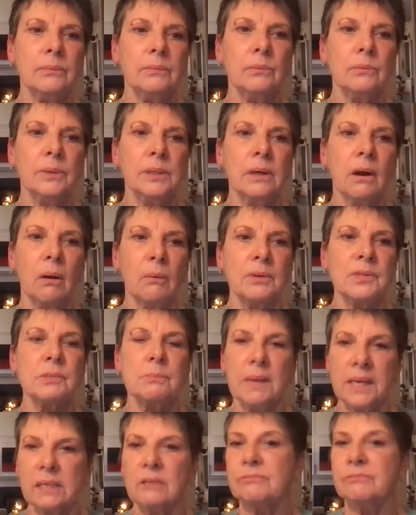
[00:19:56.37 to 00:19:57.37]
we always
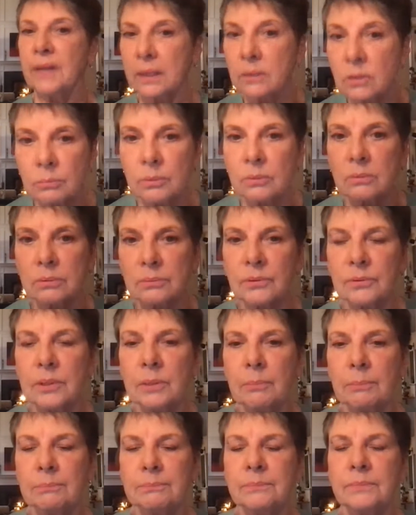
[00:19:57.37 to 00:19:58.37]
make available
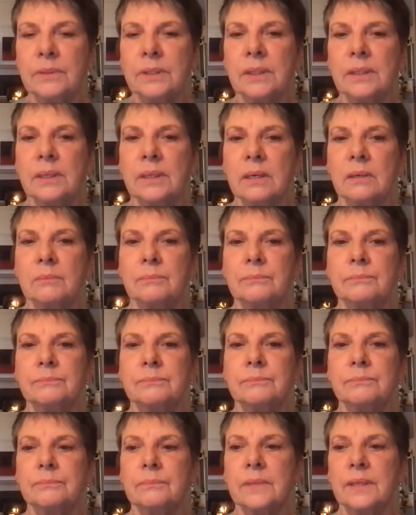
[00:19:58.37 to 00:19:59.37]

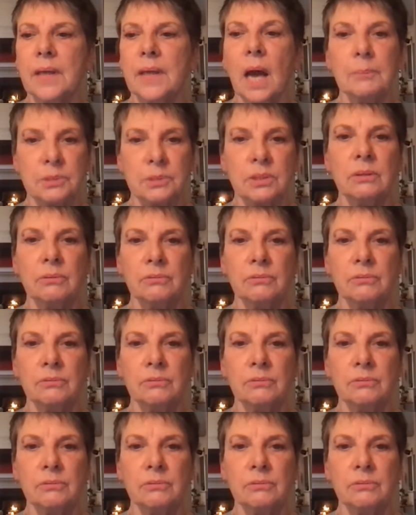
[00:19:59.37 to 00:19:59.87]
the option